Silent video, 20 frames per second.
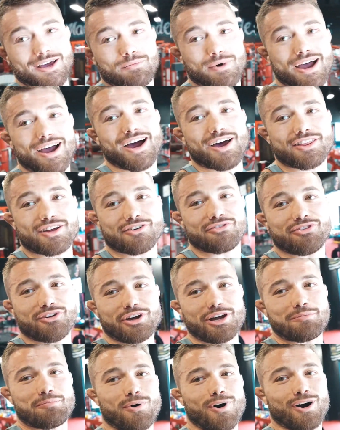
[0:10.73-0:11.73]
my other
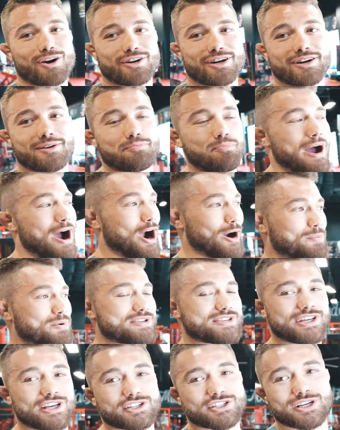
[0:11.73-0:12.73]
affiliate partner, Power
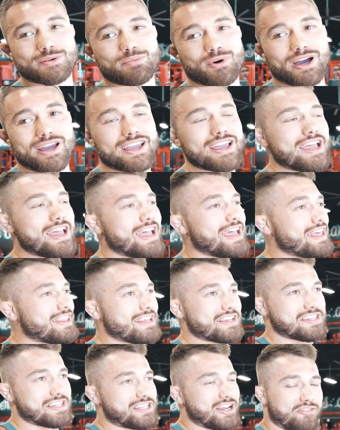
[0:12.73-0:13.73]
Precision, but
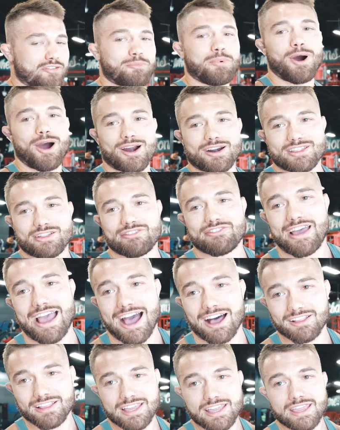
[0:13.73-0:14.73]
this is a different part of the
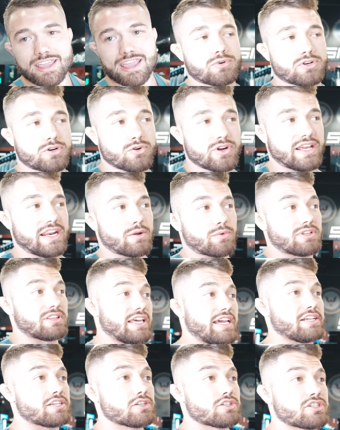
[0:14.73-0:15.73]
valley. creating
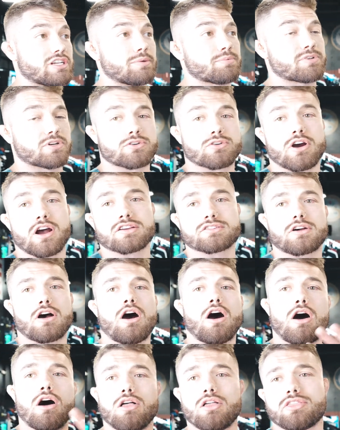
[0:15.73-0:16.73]
relationships across
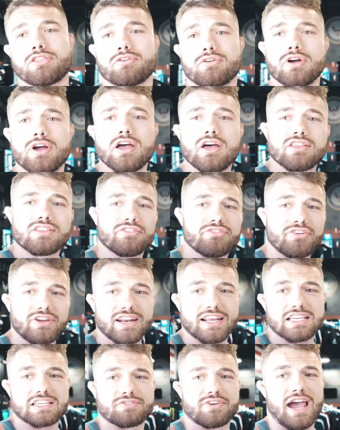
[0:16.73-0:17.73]
all of the
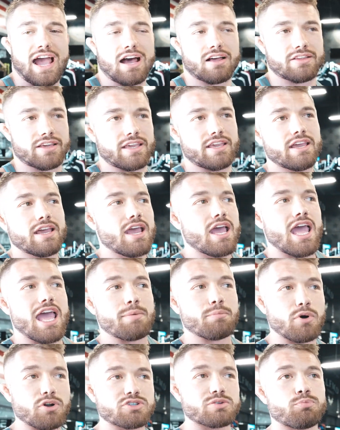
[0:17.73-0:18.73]
Phoenix Valley,
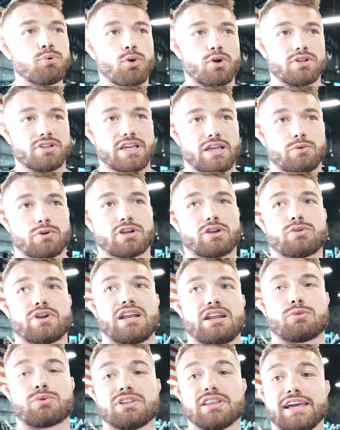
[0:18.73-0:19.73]
and most importantly, we're
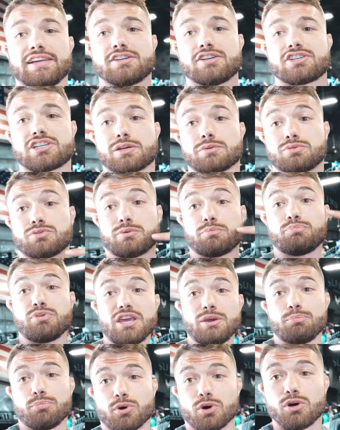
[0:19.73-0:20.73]
creating relationships with
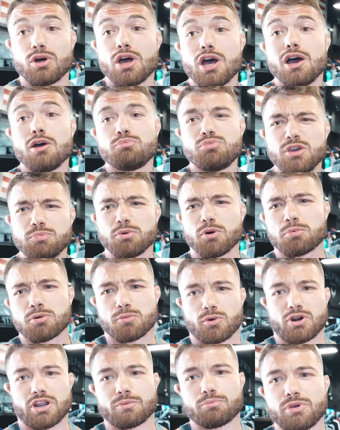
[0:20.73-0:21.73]
people. People
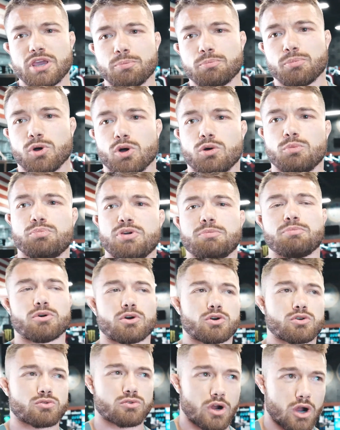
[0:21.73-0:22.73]
promoting people, people
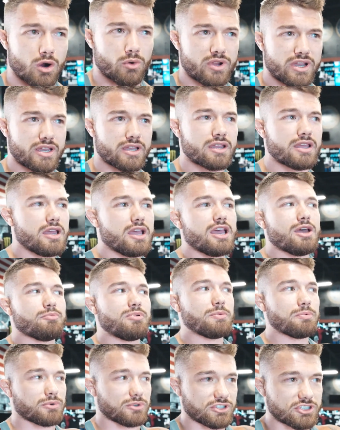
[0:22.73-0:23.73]
growing,
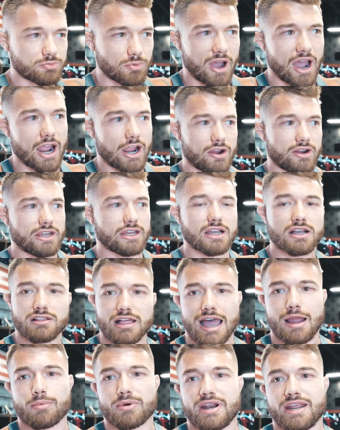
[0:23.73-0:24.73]
people inspiring and
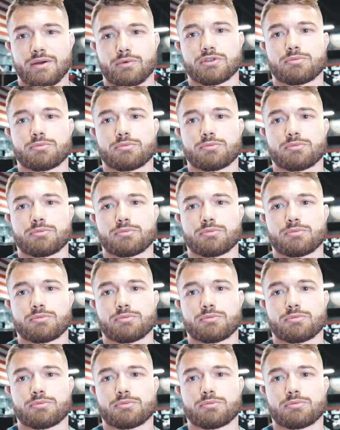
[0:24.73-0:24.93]
collaborating with